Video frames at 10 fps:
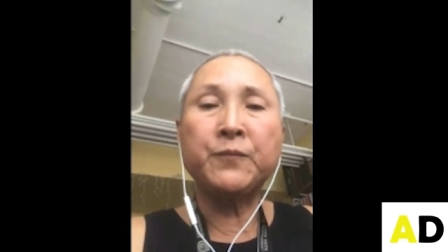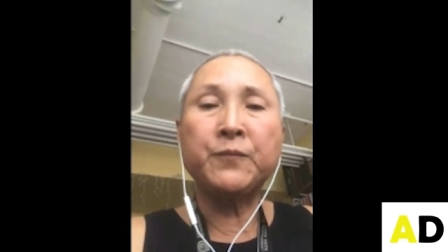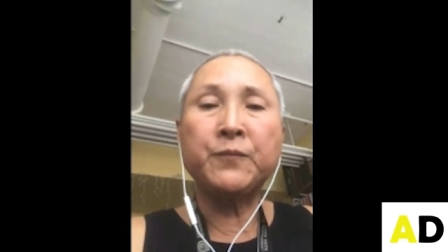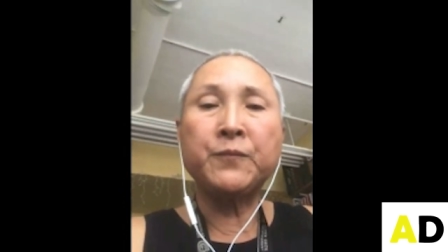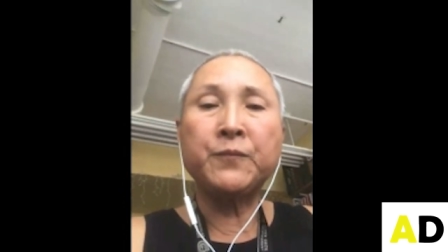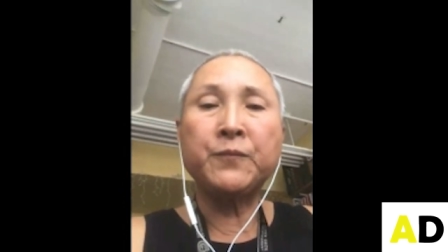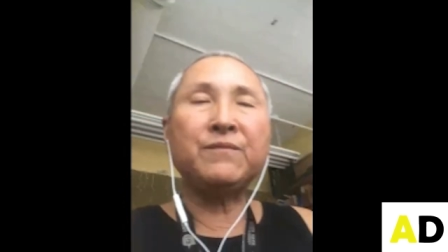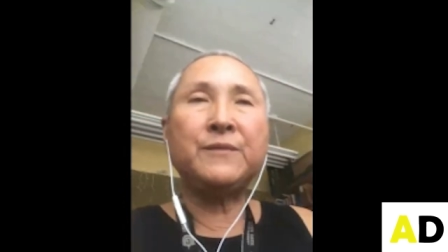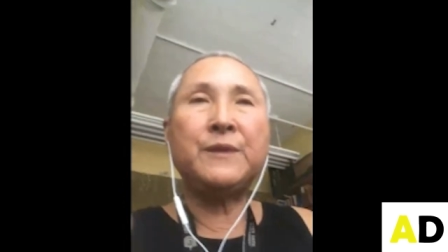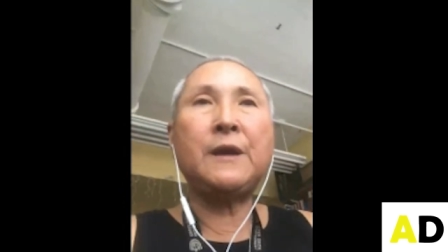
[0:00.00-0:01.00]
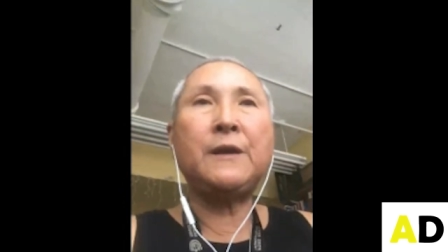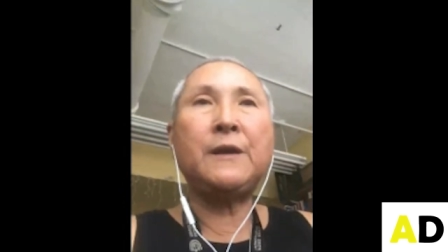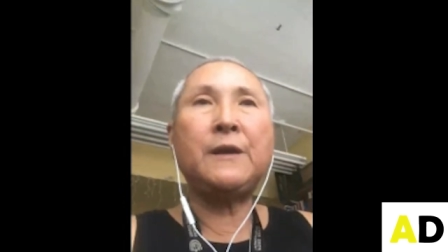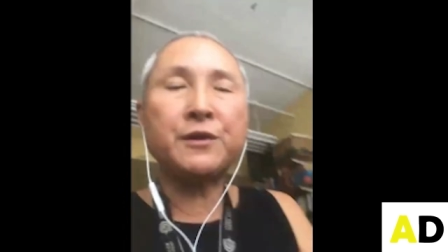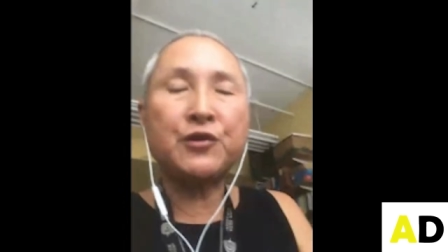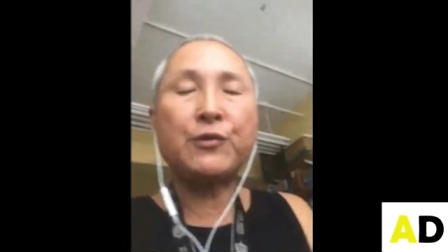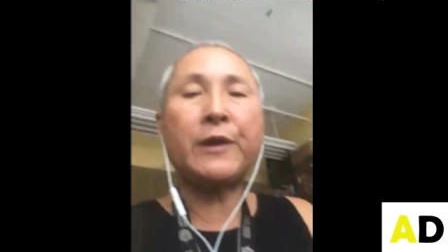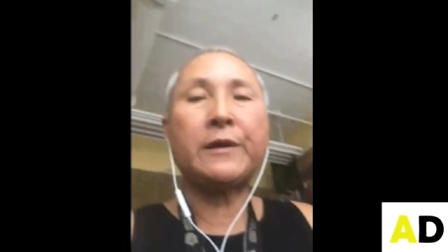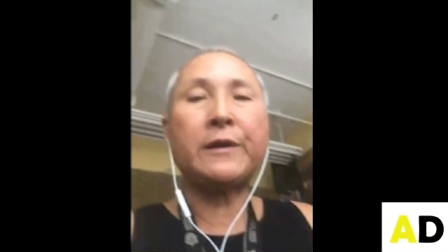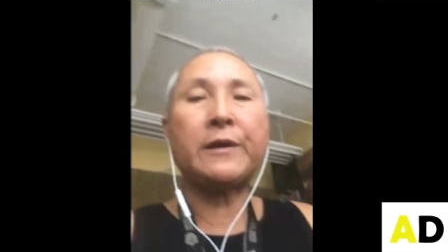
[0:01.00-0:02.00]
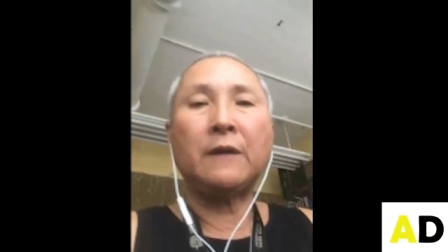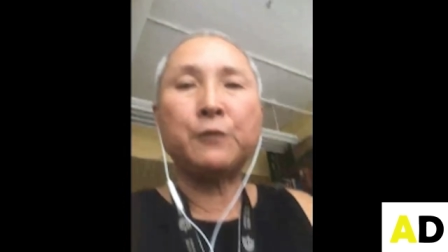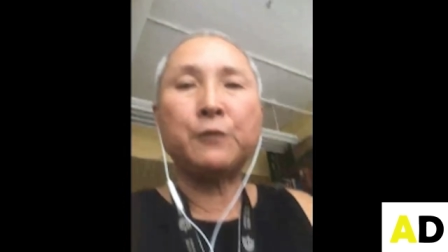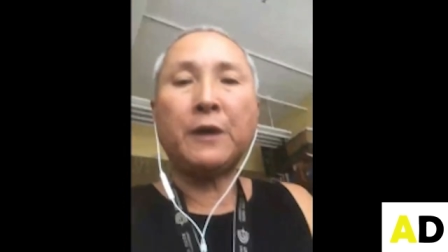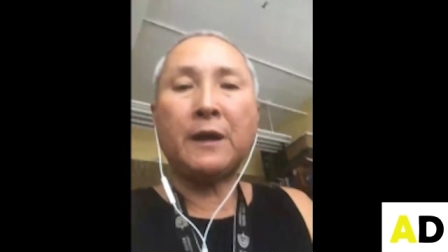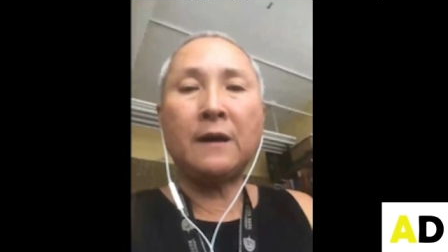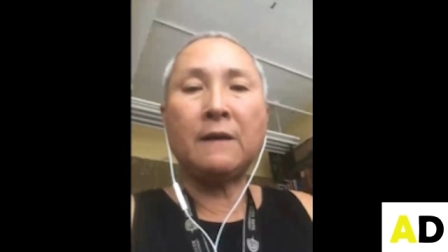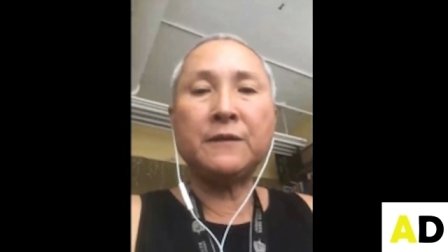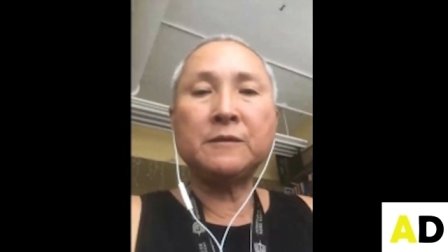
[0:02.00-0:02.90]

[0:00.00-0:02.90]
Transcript: So these are the trade-offs we have.